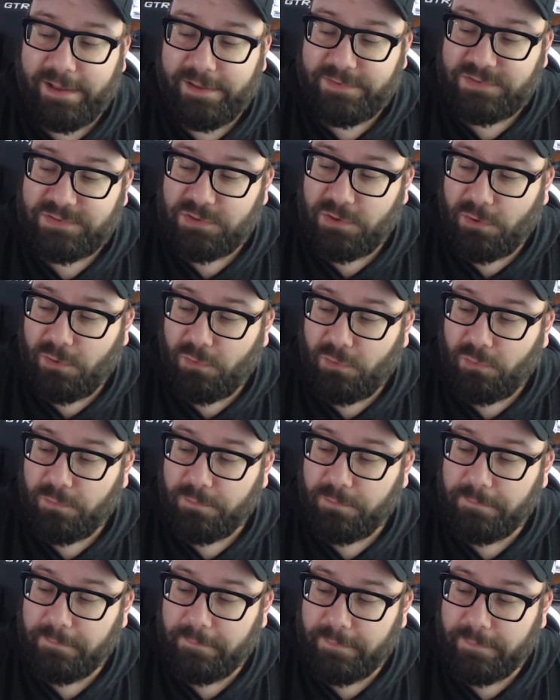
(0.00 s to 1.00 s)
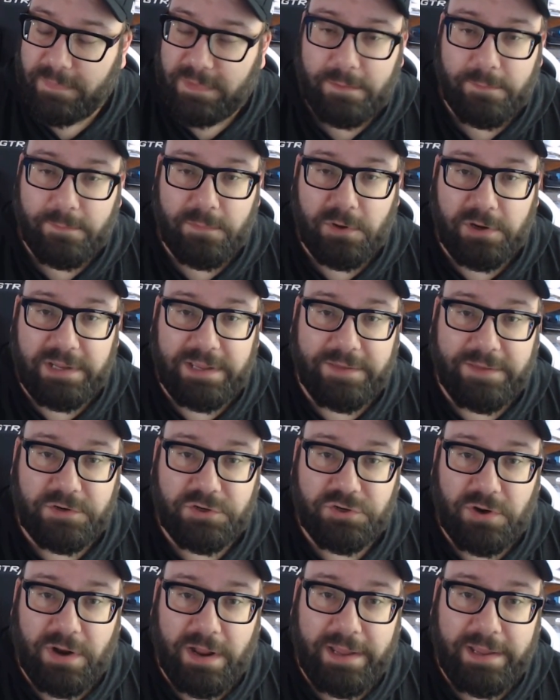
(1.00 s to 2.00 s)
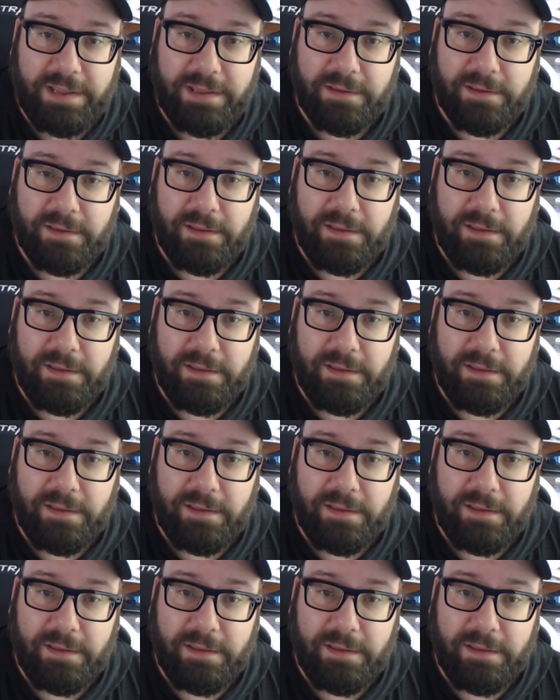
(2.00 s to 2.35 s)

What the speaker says: So we're going to give it a try.